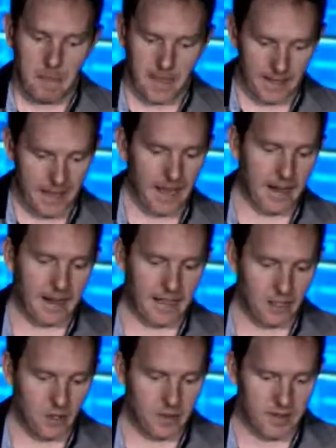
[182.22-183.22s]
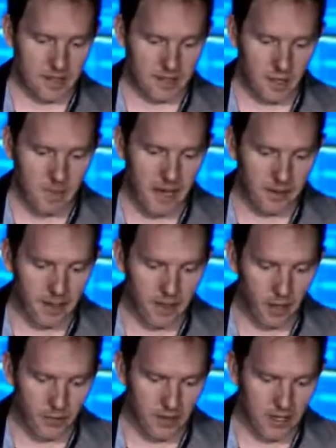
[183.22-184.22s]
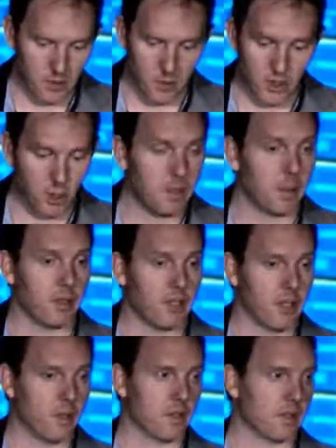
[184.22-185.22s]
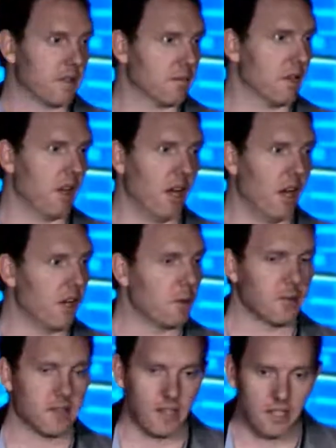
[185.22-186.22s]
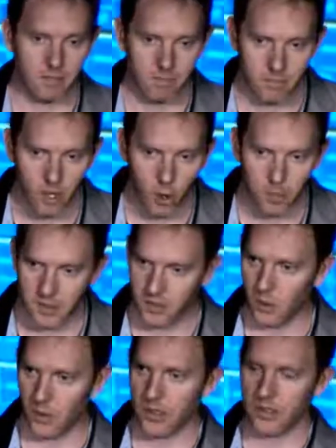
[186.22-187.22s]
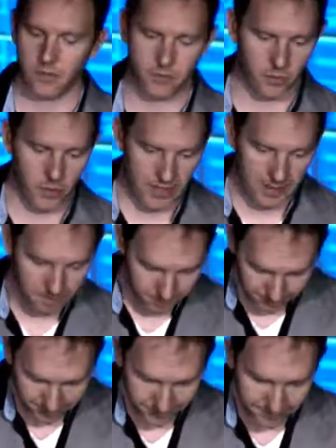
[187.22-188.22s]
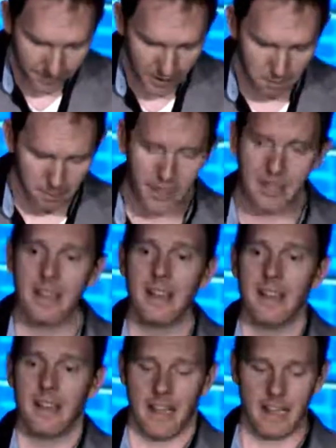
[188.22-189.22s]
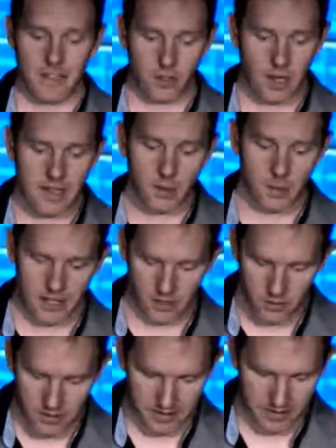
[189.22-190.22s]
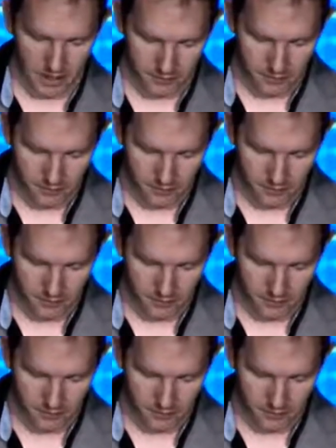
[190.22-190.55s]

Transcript: Again, I can use this command line interface, which you'll be able to use 100% open source, free. And it's great that we can use this stuff.